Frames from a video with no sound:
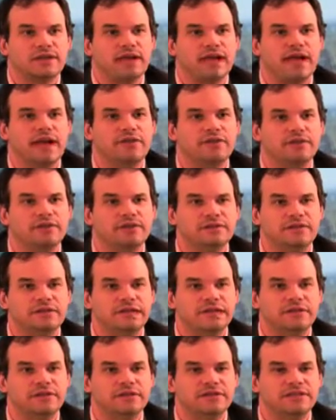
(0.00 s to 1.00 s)
haven't
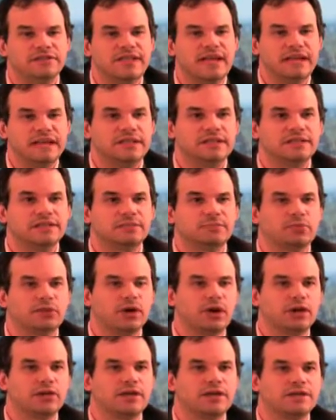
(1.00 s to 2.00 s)
even taken this
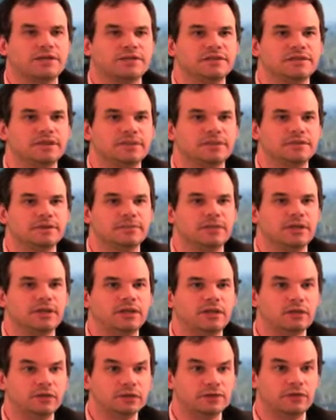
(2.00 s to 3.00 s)
progress and done something
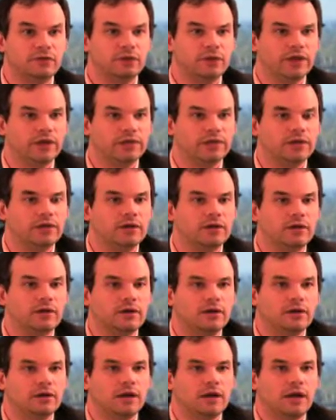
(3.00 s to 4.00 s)
useful with it.
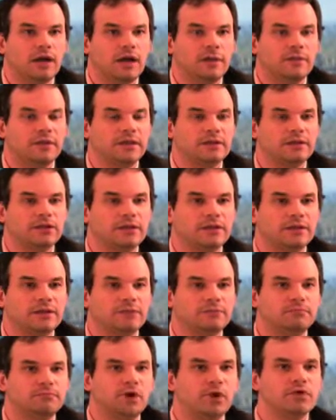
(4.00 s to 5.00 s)
I mean, look
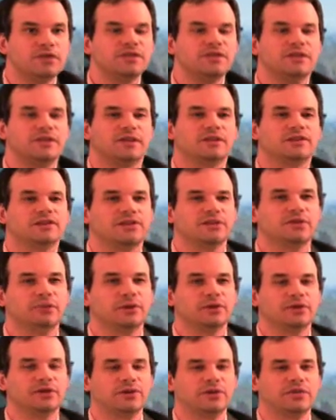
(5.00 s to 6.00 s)
at most of the
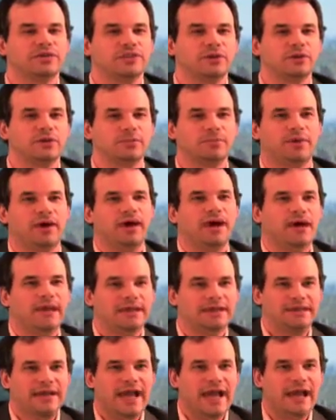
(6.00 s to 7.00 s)
consumer goods that we
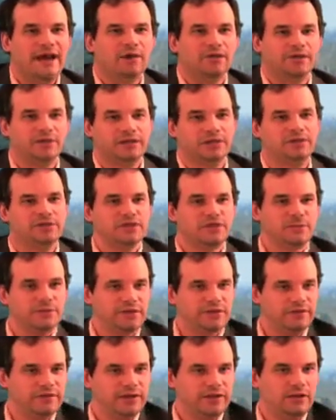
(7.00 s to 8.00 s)
buy now that used to
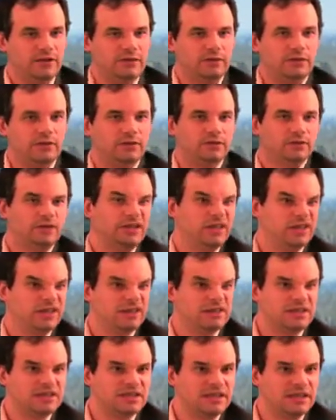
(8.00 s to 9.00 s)
be available
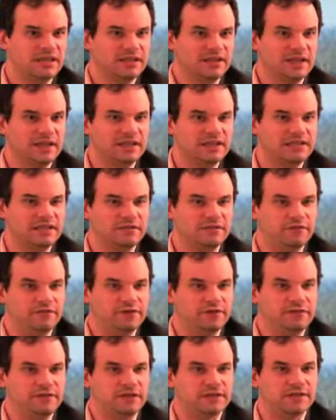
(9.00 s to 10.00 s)
in, say, the
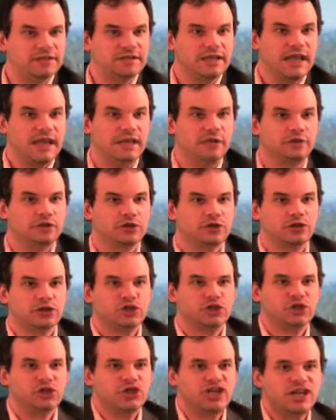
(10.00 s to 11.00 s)
1950s, and they're
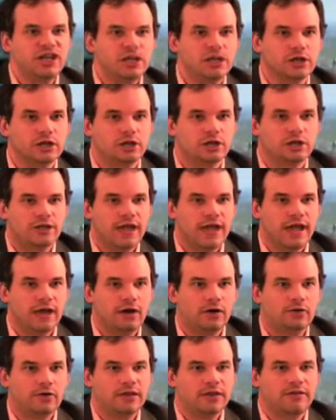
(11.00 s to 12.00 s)
shittier
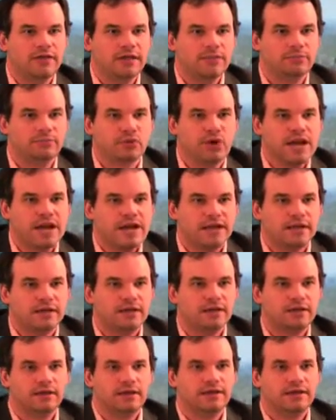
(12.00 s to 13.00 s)
now. They break
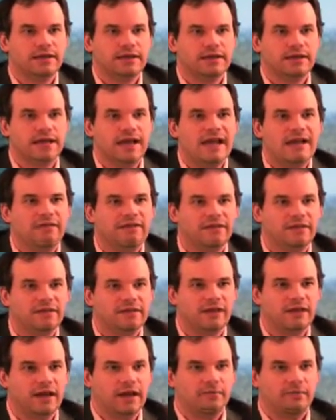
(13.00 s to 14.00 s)
in half the
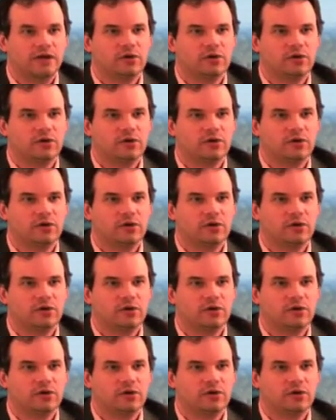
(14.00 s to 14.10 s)
time, a